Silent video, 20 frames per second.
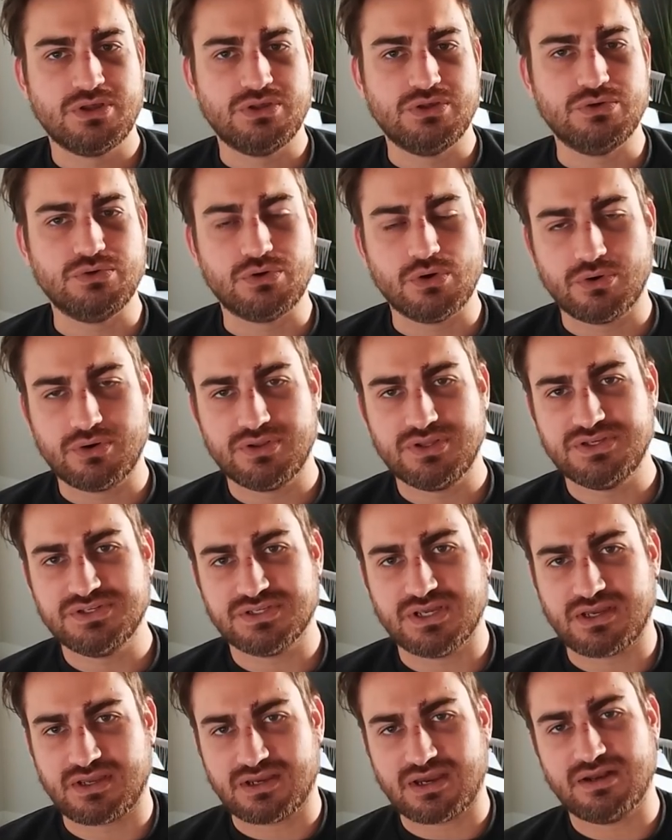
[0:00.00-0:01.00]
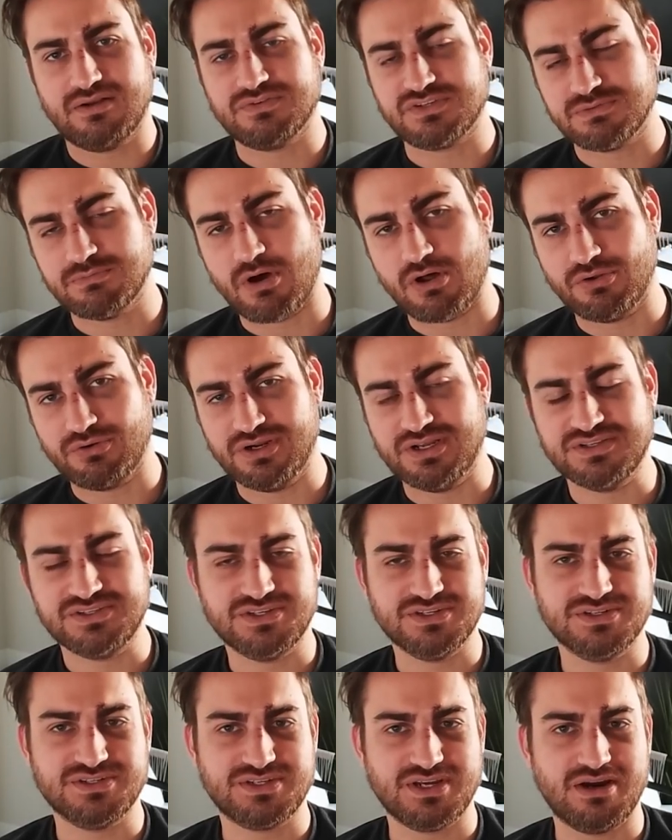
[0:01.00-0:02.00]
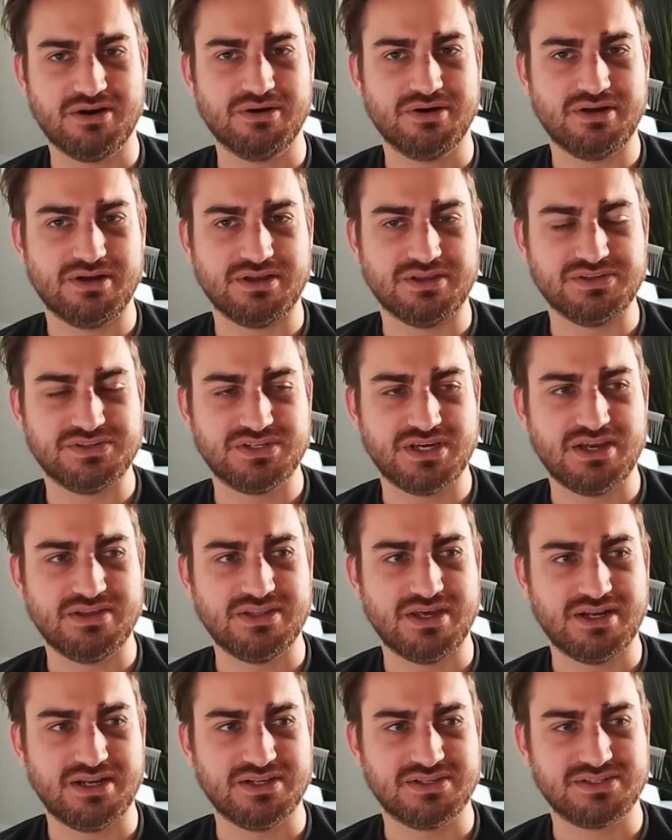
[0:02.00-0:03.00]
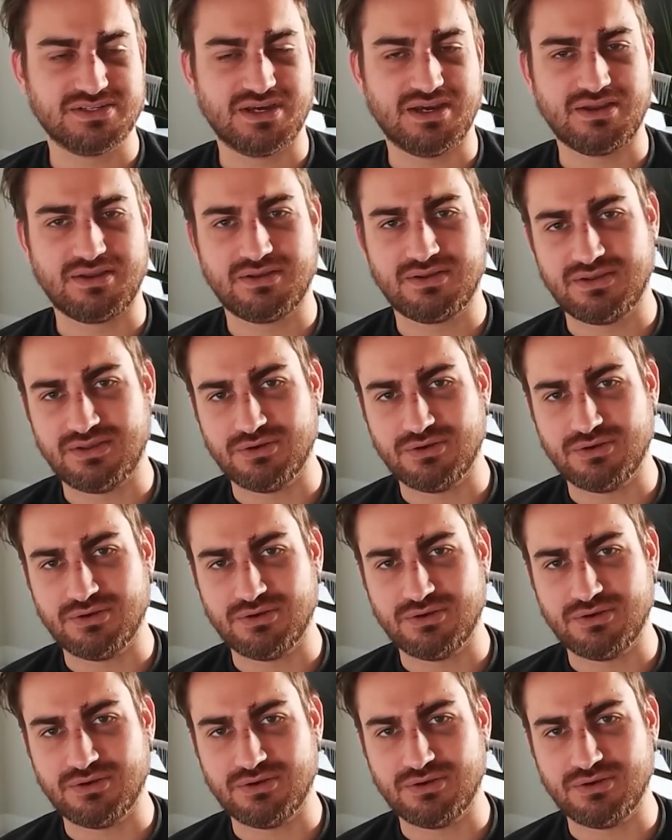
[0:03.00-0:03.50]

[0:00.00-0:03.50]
you go to these like kind of smaller instance areas and then it's like